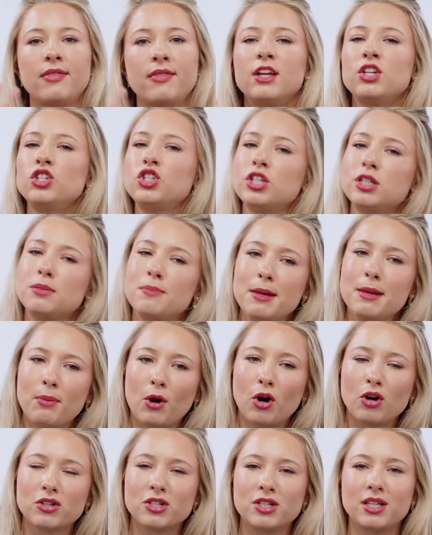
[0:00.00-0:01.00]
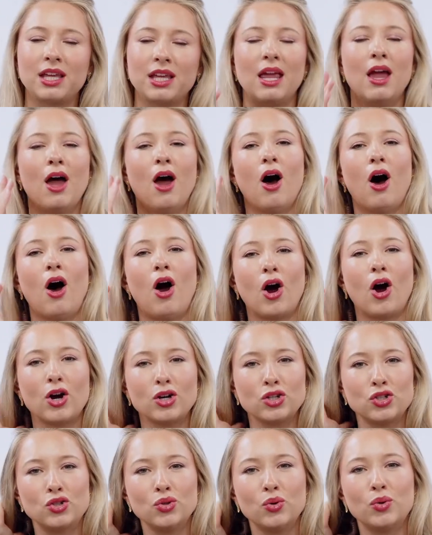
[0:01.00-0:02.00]
That's just me personally. Our
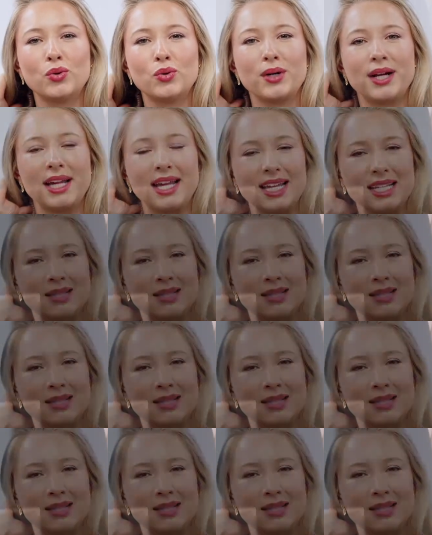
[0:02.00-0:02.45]
jewelry is